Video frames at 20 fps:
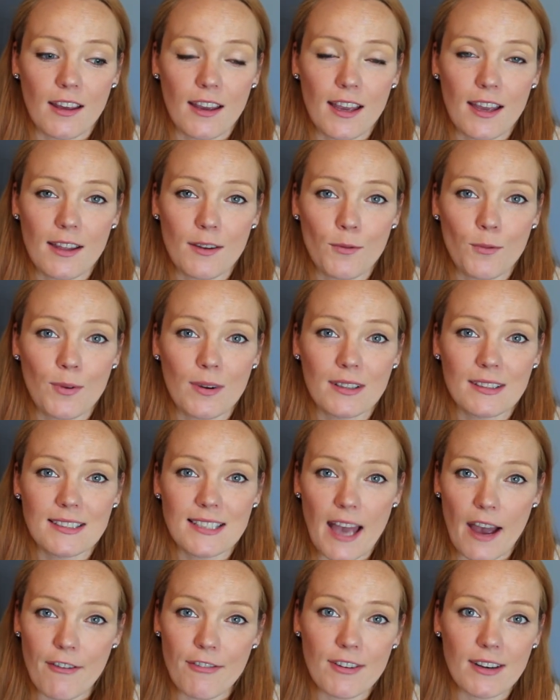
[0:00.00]
it will
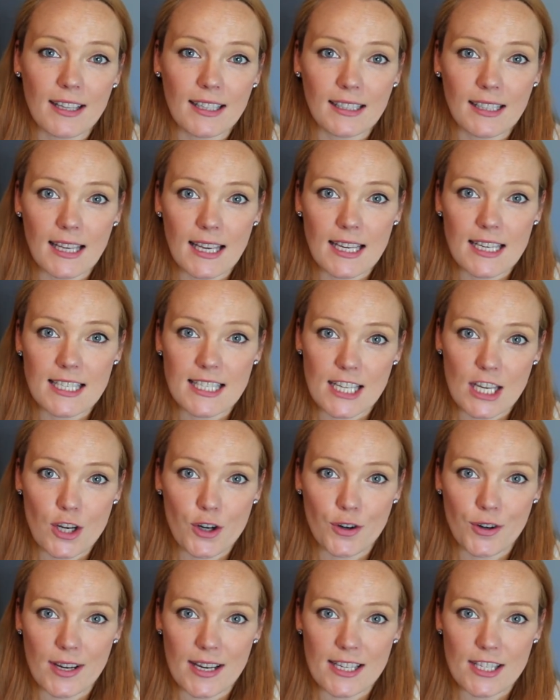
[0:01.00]
definitely
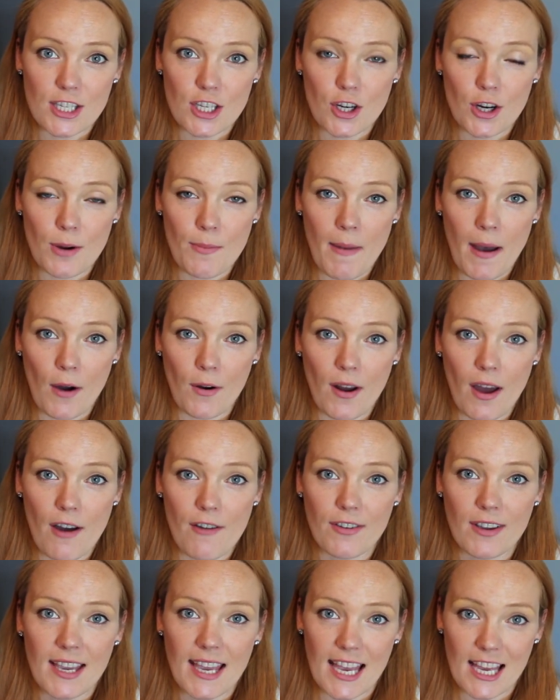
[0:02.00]
decrease your amount
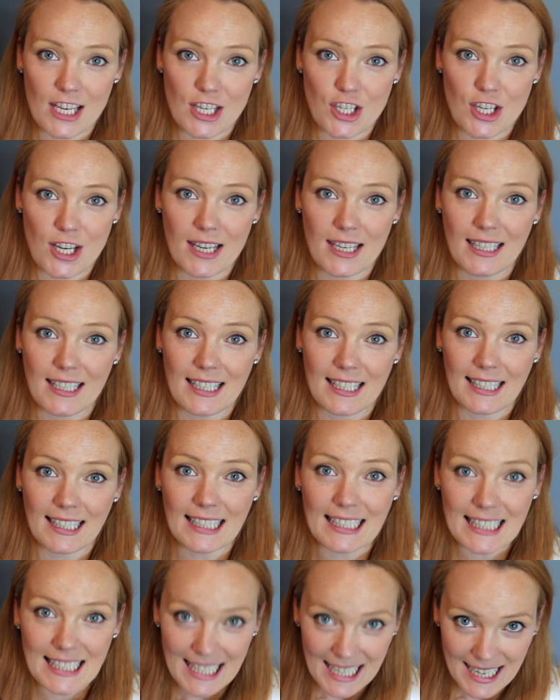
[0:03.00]
of kitchen
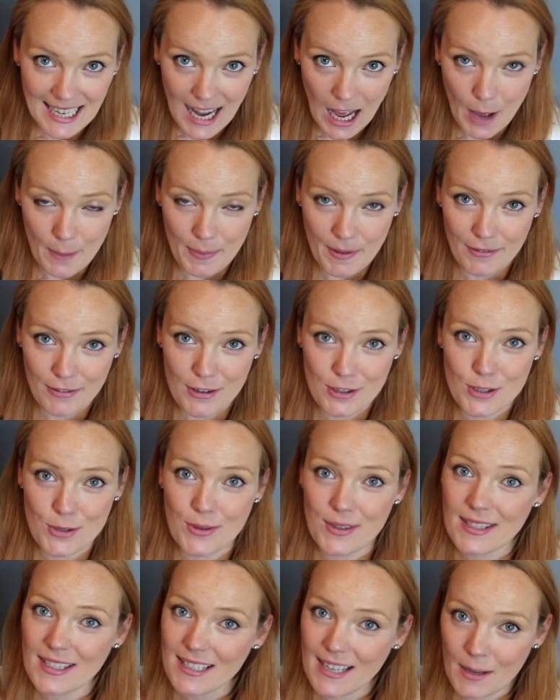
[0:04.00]
cleanup. If you
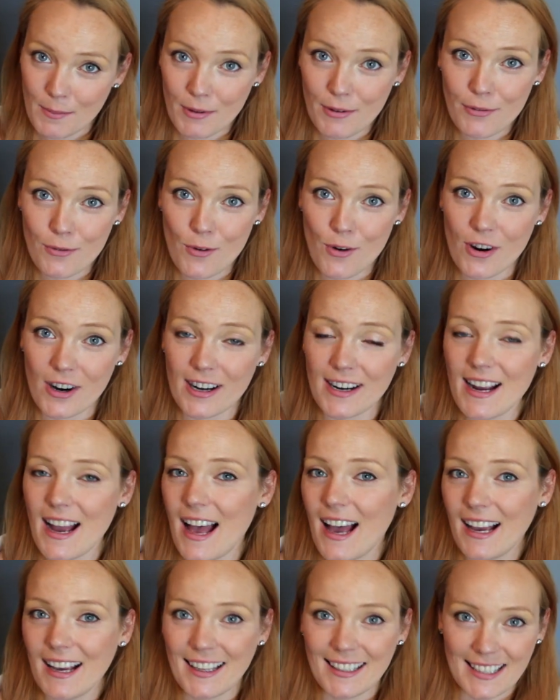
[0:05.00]
do it the night before,
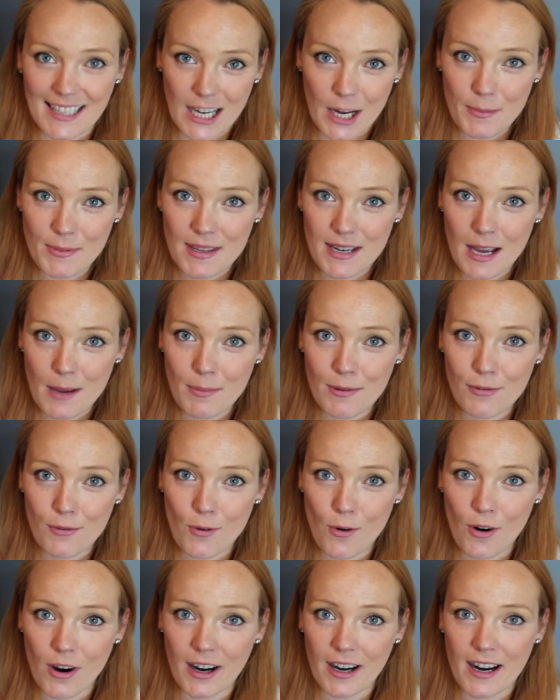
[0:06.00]
clean up the night
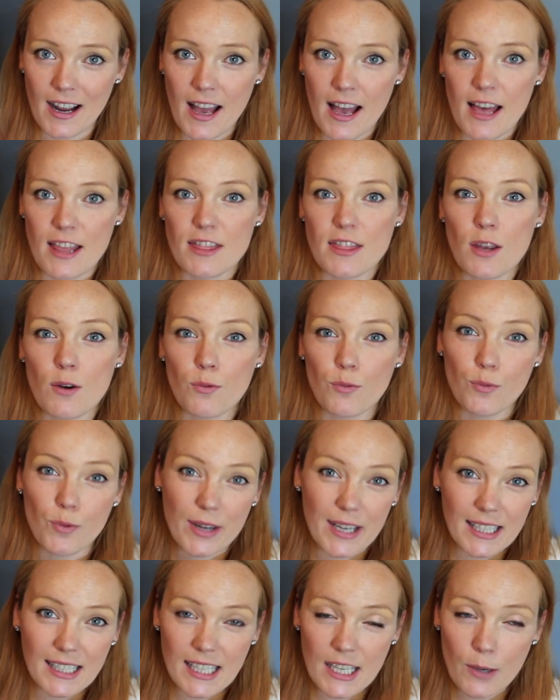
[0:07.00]
before, then
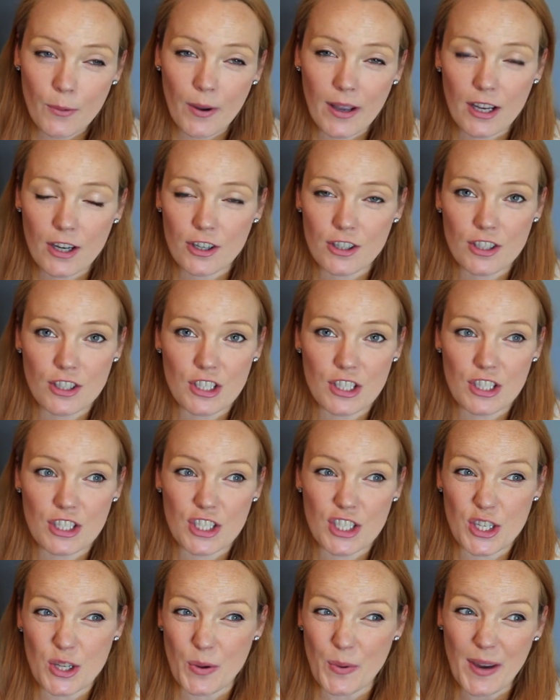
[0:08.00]
really what you're
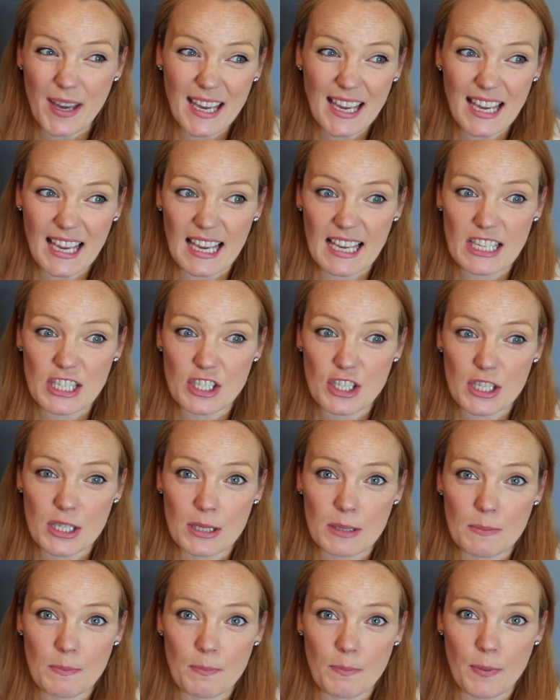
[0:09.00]
doing is
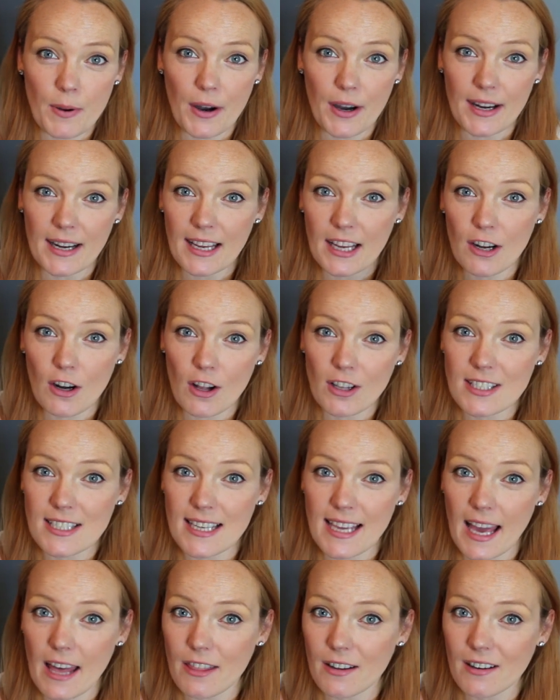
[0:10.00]
just putting it all
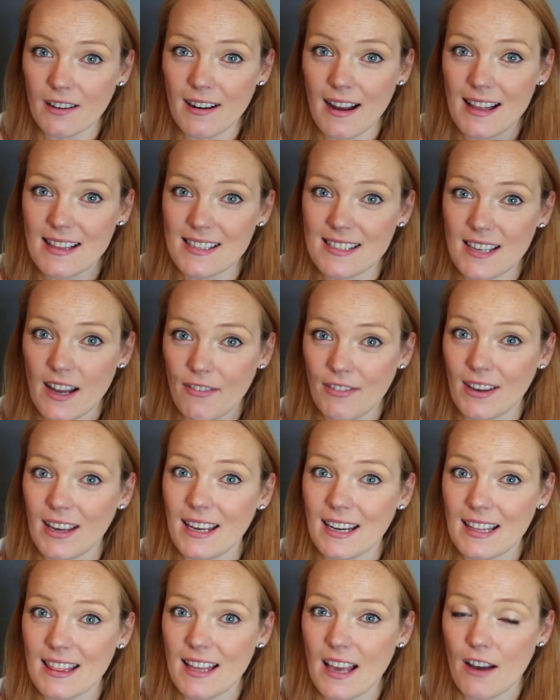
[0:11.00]
together and stuffing
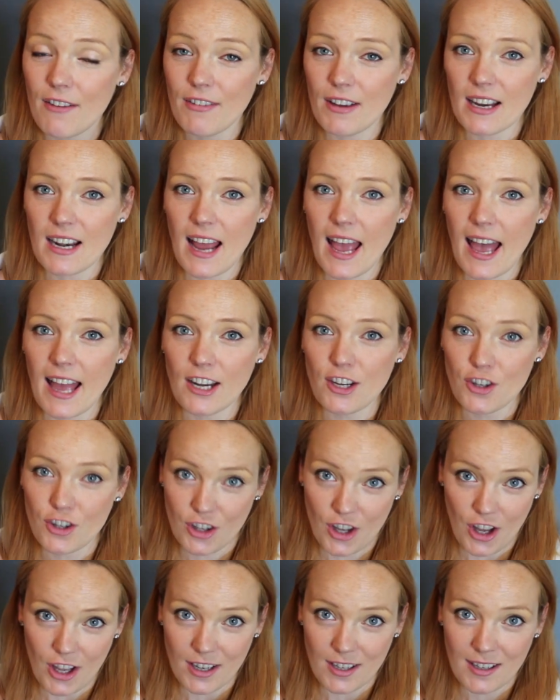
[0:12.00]
it in the oven and you're
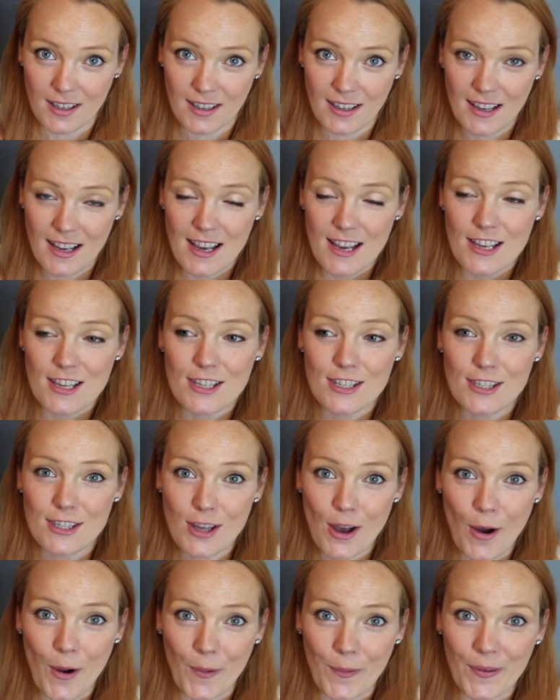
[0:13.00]
good.
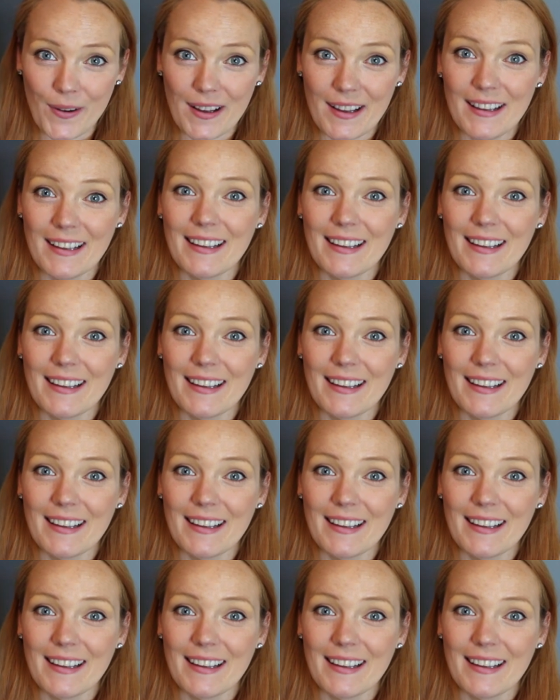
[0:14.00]
So